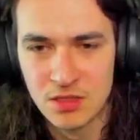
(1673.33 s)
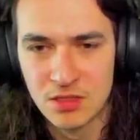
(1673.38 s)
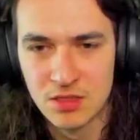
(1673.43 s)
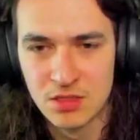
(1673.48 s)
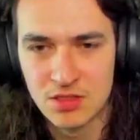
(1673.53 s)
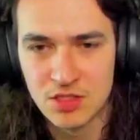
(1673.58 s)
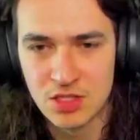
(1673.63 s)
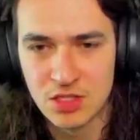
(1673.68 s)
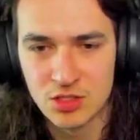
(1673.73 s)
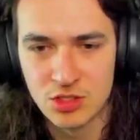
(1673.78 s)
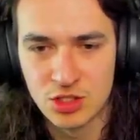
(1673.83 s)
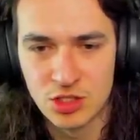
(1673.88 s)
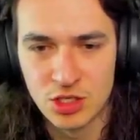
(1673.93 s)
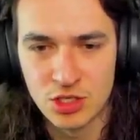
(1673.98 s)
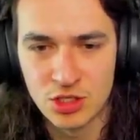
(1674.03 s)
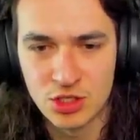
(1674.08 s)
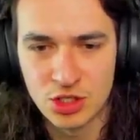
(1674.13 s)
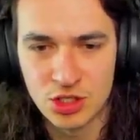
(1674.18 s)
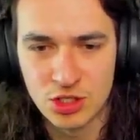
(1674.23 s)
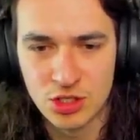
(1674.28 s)
It's like a
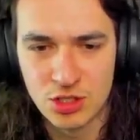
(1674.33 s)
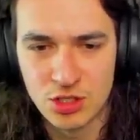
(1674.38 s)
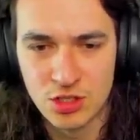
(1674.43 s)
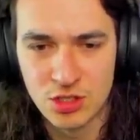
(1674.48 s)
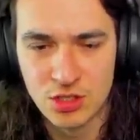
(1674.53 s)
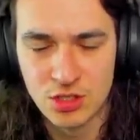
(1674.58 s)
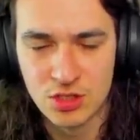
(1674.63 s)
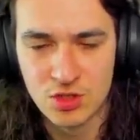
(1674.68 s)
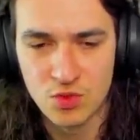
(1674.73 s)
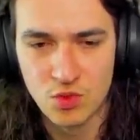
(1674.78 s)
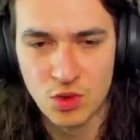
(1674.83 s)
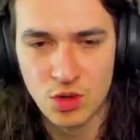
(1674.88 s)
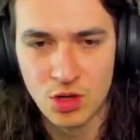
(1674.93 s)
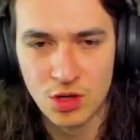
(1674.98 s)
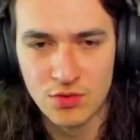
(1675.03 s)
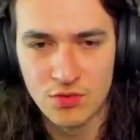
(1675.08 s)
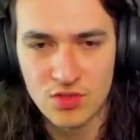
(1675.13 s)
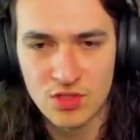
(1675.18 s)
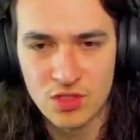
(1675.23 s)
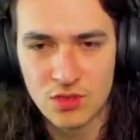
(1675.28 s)
church. There's
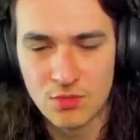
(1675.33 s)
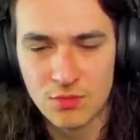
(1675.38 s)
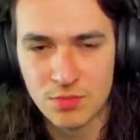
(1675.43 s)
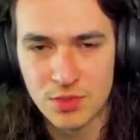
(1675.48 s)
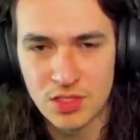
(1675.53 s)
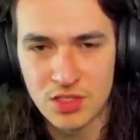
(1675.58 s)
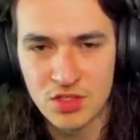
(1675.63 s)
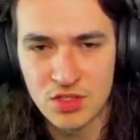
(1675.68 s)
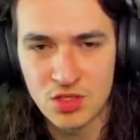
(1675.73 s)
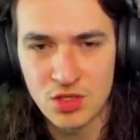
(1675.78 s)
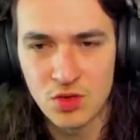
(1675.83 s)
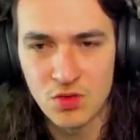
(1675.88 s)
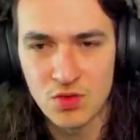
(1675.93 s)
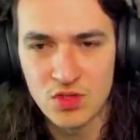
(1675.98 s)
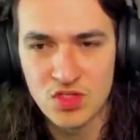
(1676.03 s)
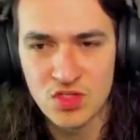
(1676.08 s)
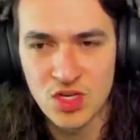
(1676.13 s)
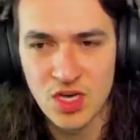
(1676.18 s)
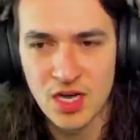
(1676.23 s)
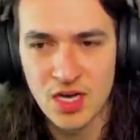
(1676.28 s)
wolves, but let's go
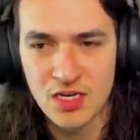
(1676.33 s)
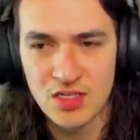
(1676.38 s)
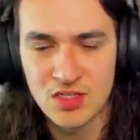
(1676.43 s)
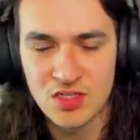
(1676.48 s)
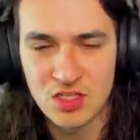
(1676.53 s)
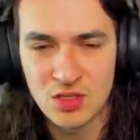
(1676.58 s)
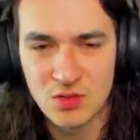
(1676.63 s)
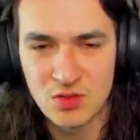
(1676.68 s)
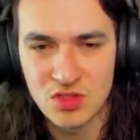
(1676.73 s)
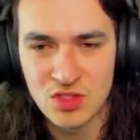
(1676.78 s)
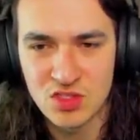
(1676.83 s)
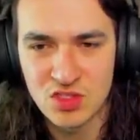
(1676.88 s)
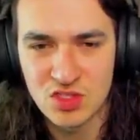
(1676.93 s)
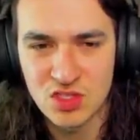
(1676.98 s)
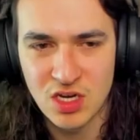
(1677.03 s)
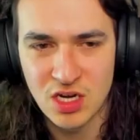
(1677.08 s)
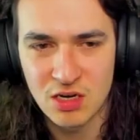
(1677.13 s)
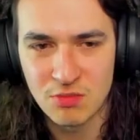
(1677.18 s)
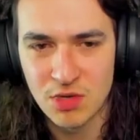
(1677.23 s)
inside, see what's inside.